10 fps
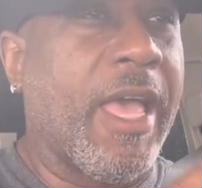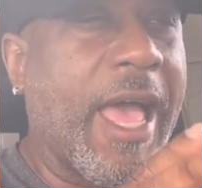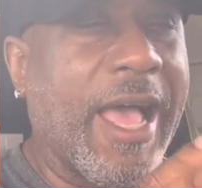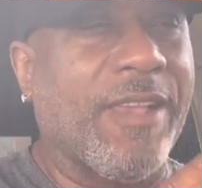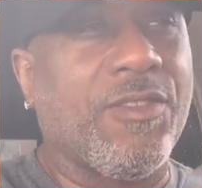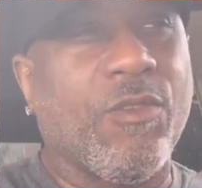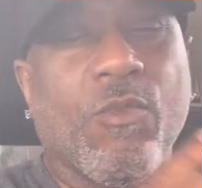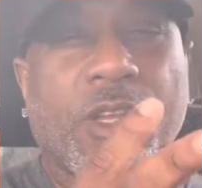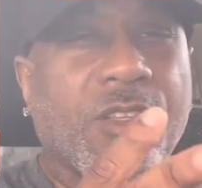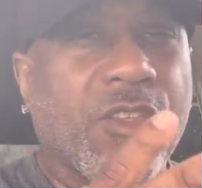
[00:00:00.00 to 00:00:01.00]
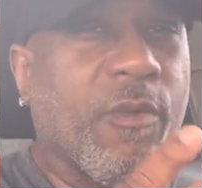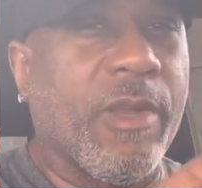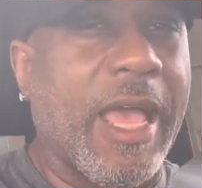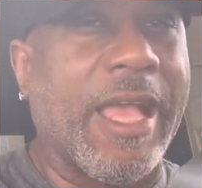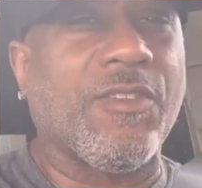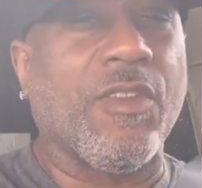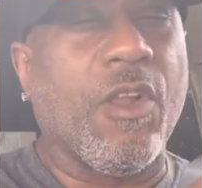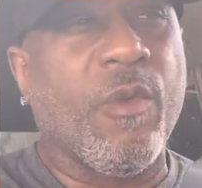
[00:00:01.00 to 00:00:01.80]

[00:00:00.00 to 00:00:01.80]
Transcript: hassle. What is urban hassle?